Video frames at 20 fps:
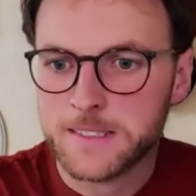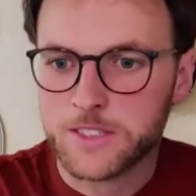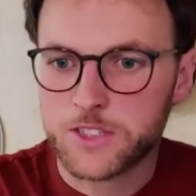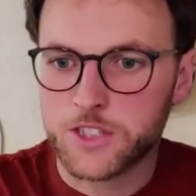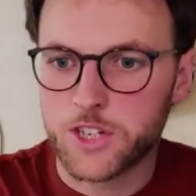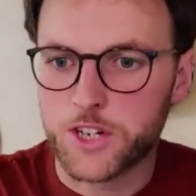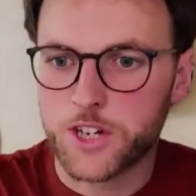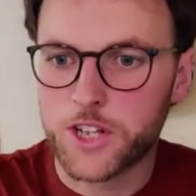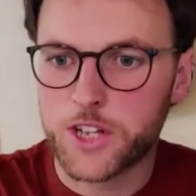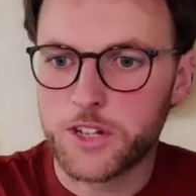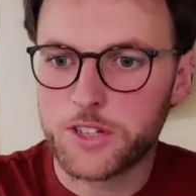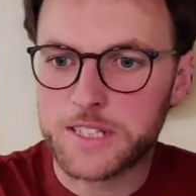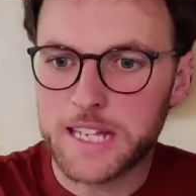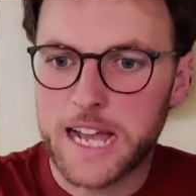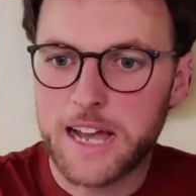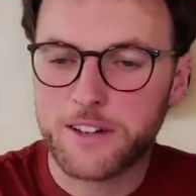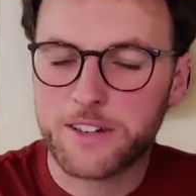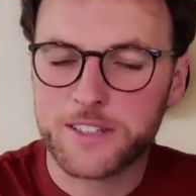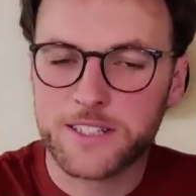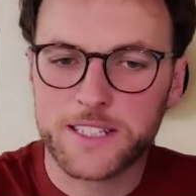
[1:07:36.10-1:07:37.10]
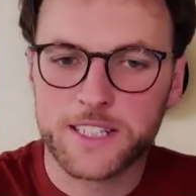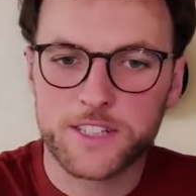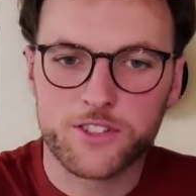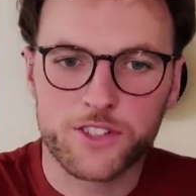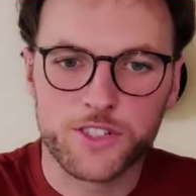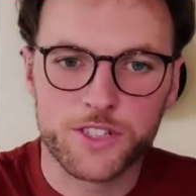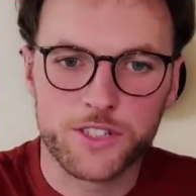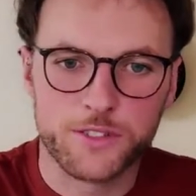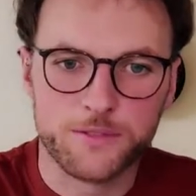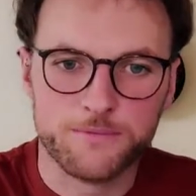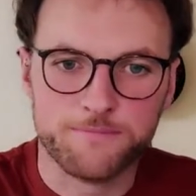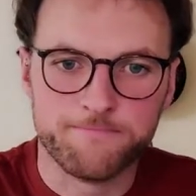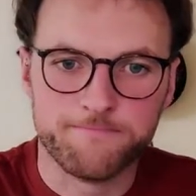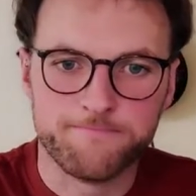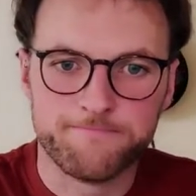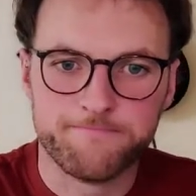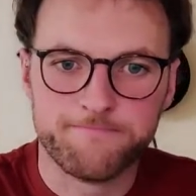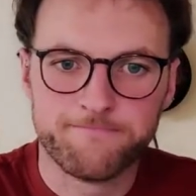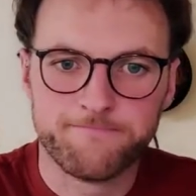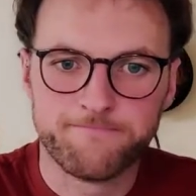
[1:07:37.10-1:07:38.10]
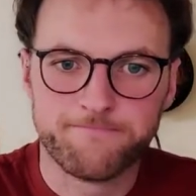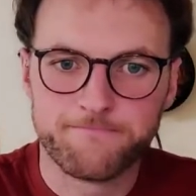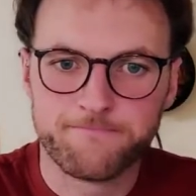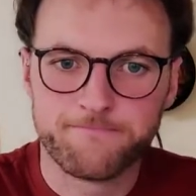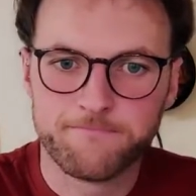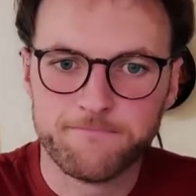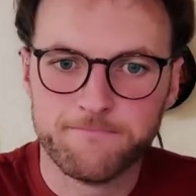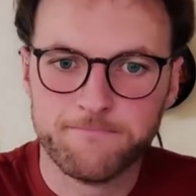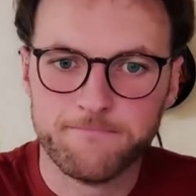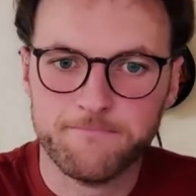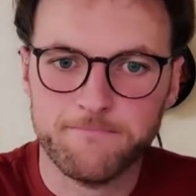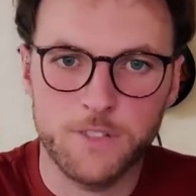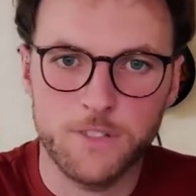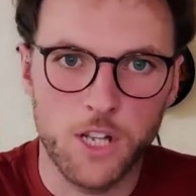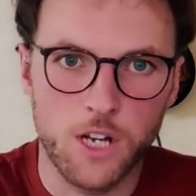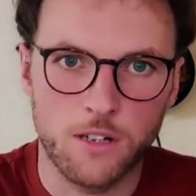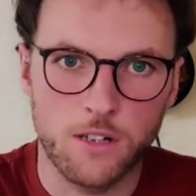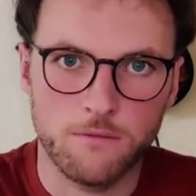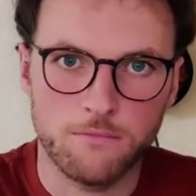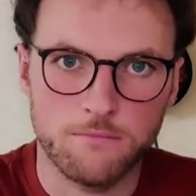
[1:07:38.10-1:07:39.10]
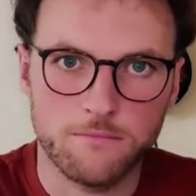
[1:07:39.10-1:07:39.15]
Dirty old town on the didgeridoo. No.